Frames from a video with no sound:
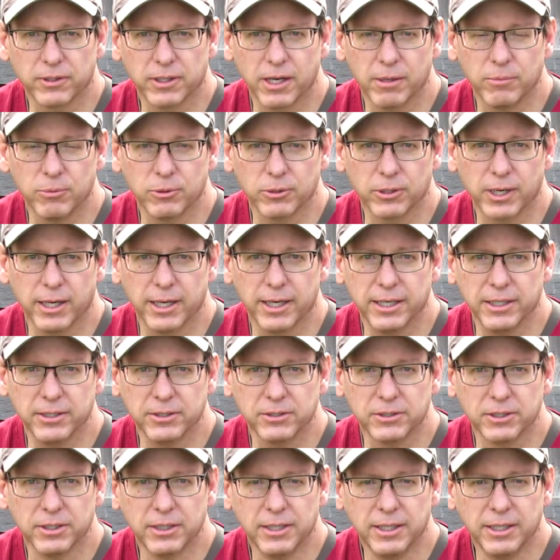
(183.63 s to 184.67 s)
a couple
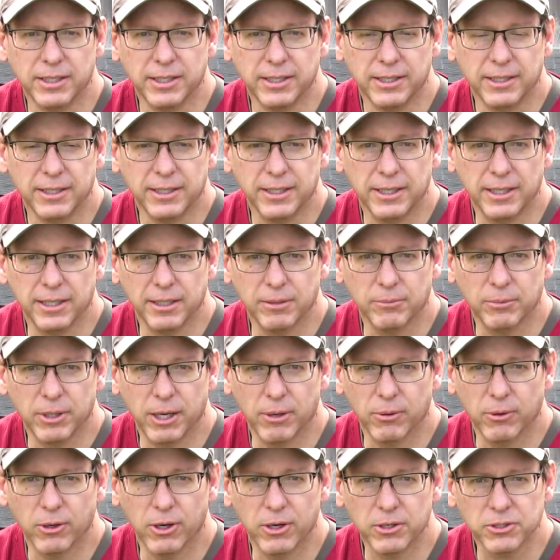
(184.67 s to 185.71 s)
guys
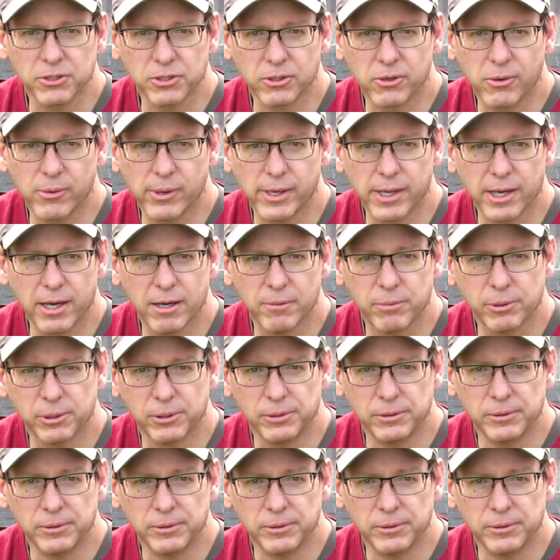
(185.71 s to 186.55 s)
that were also going up,